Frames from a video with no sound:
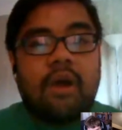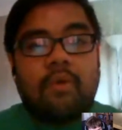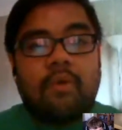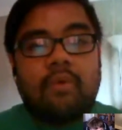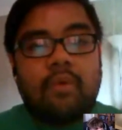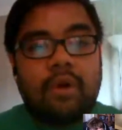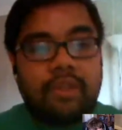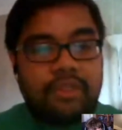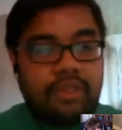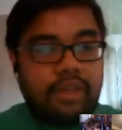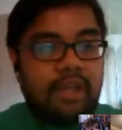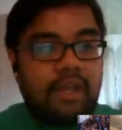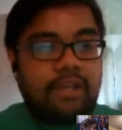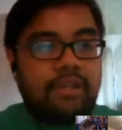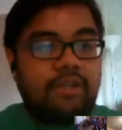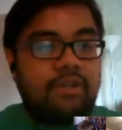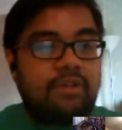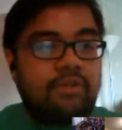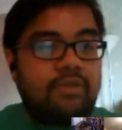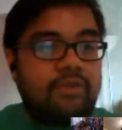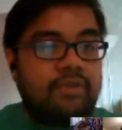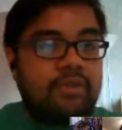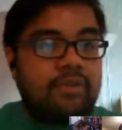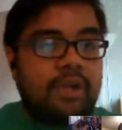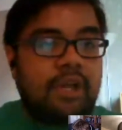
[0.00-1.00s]
one thing I
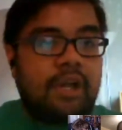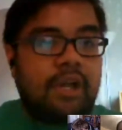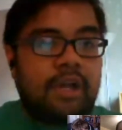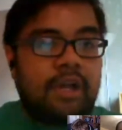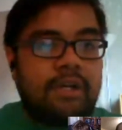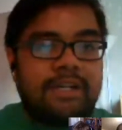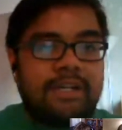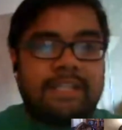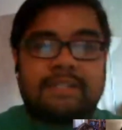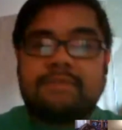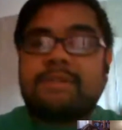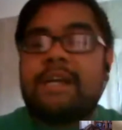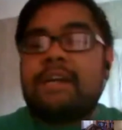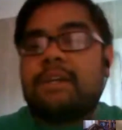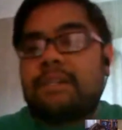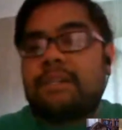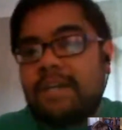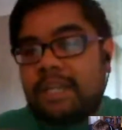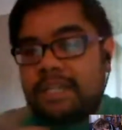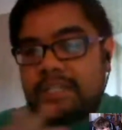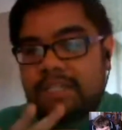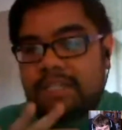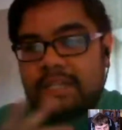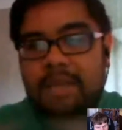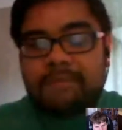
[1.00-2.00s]
do,
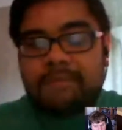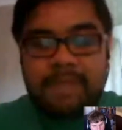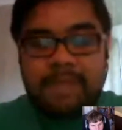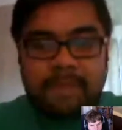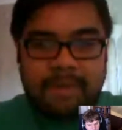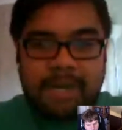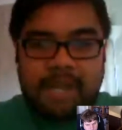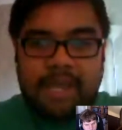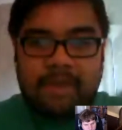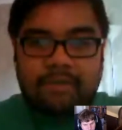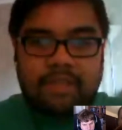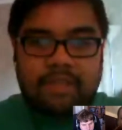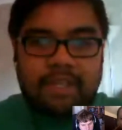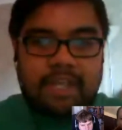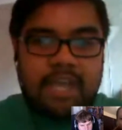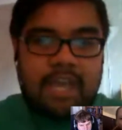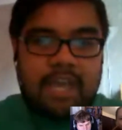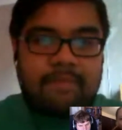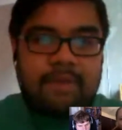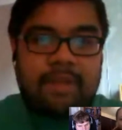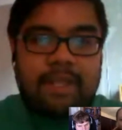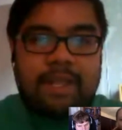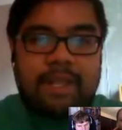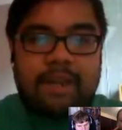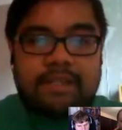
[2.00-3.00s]
let me lay out the
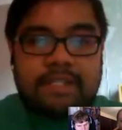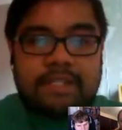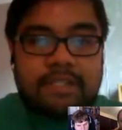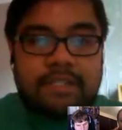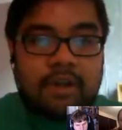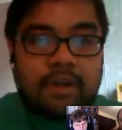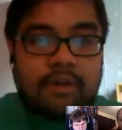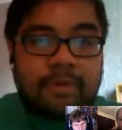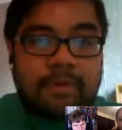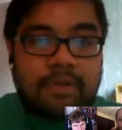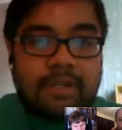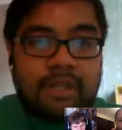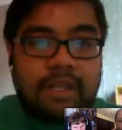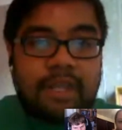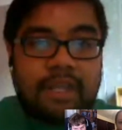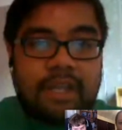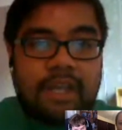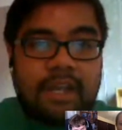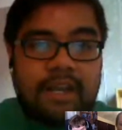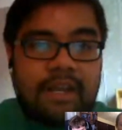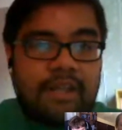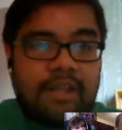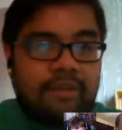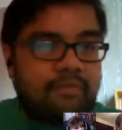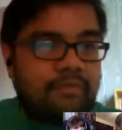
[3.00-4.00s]
game and then let's talk about like
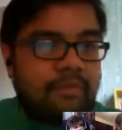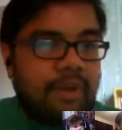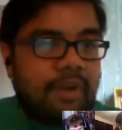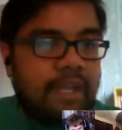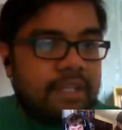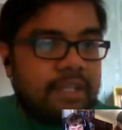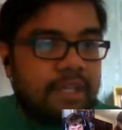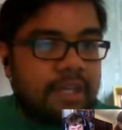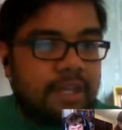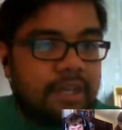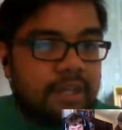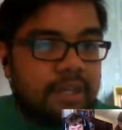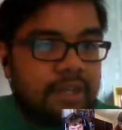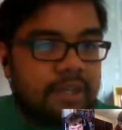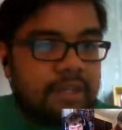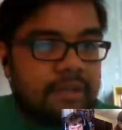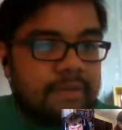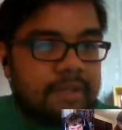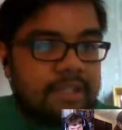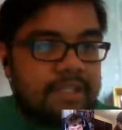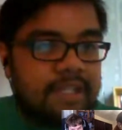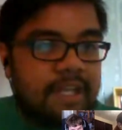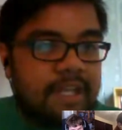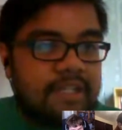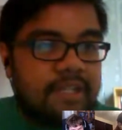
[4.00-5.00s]
kind of like rating,
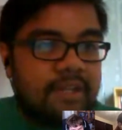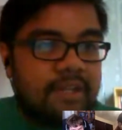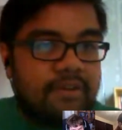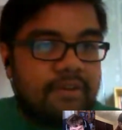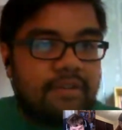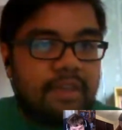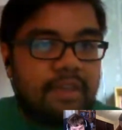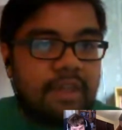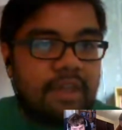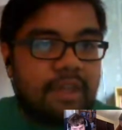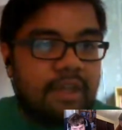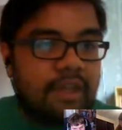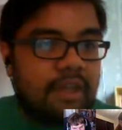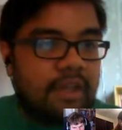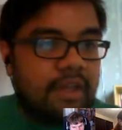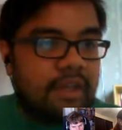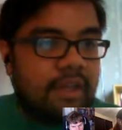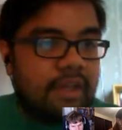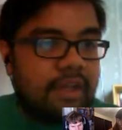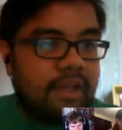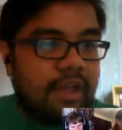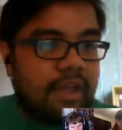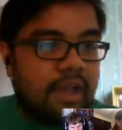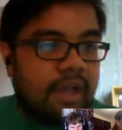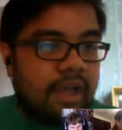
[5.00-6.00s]
because that's the other
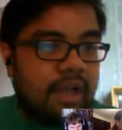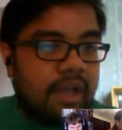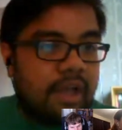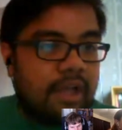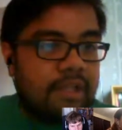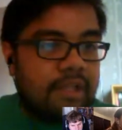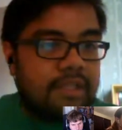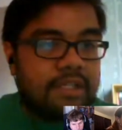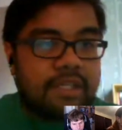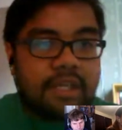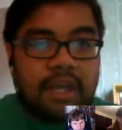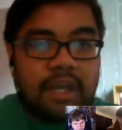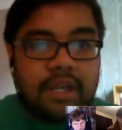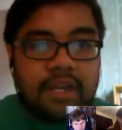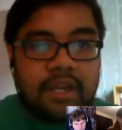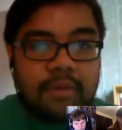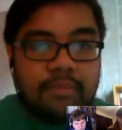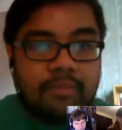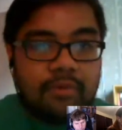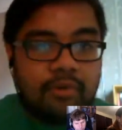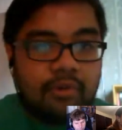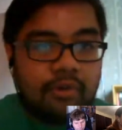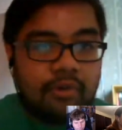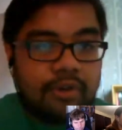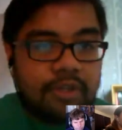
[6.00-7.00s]
thing that's kind of
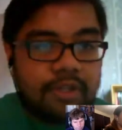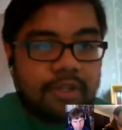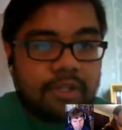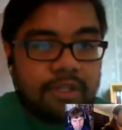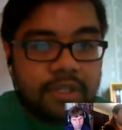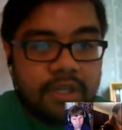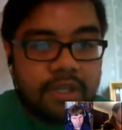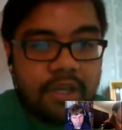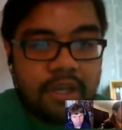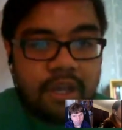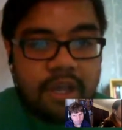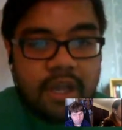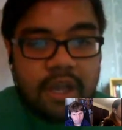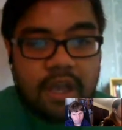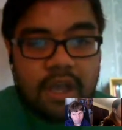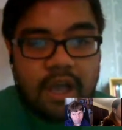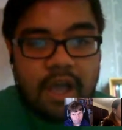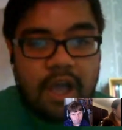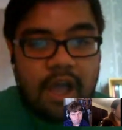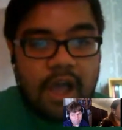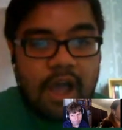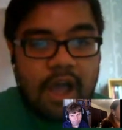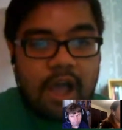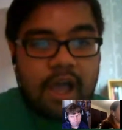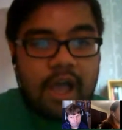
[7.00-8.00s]
important.
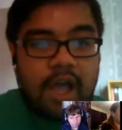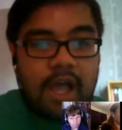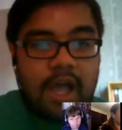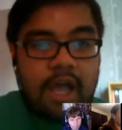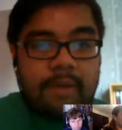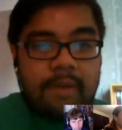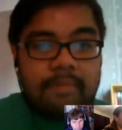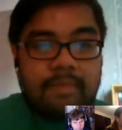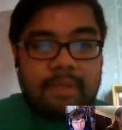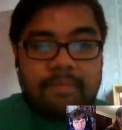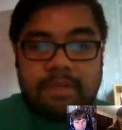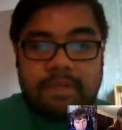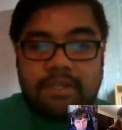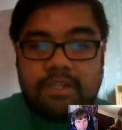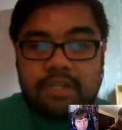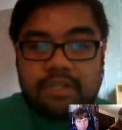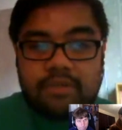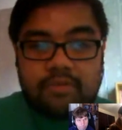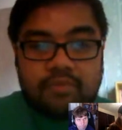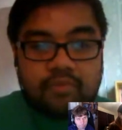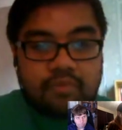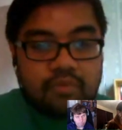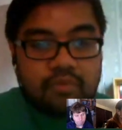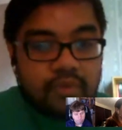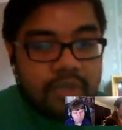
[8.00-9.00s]
Let me
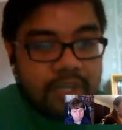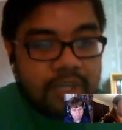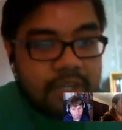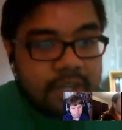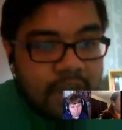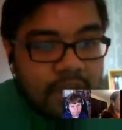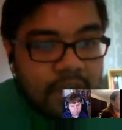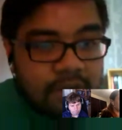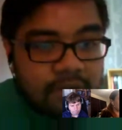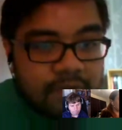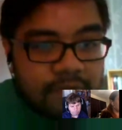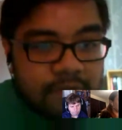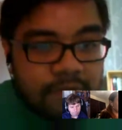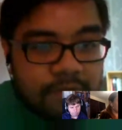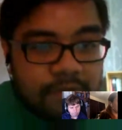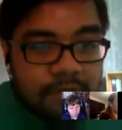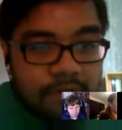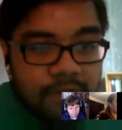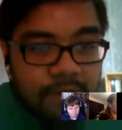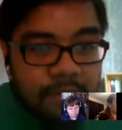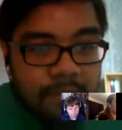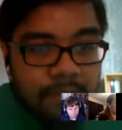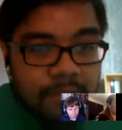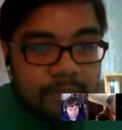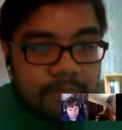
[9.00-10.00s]
just read out
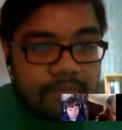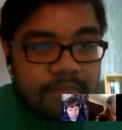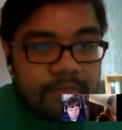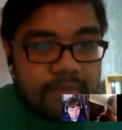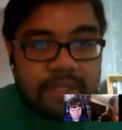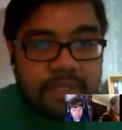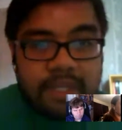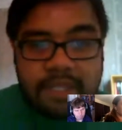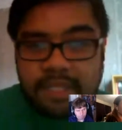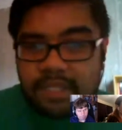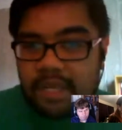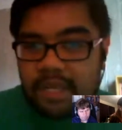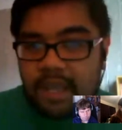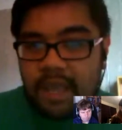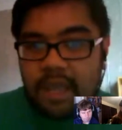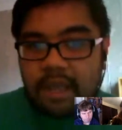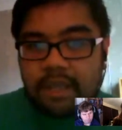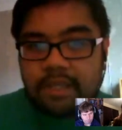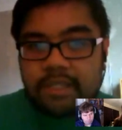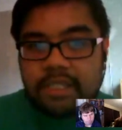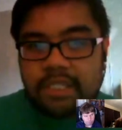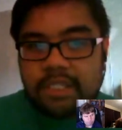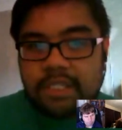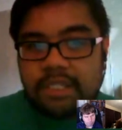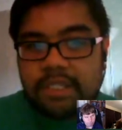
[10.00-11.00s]
from the
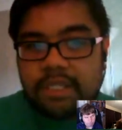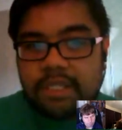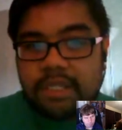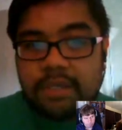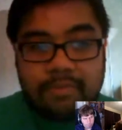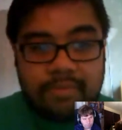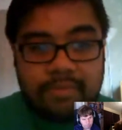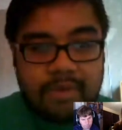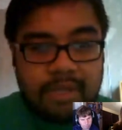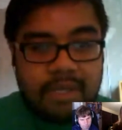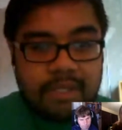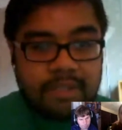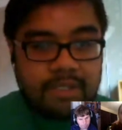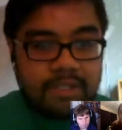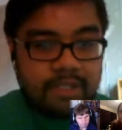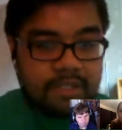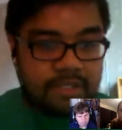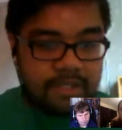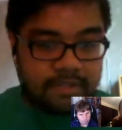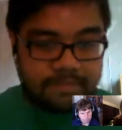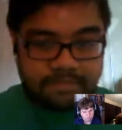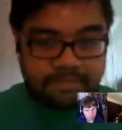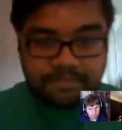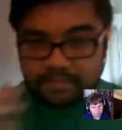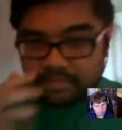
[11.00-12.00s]
text a bit.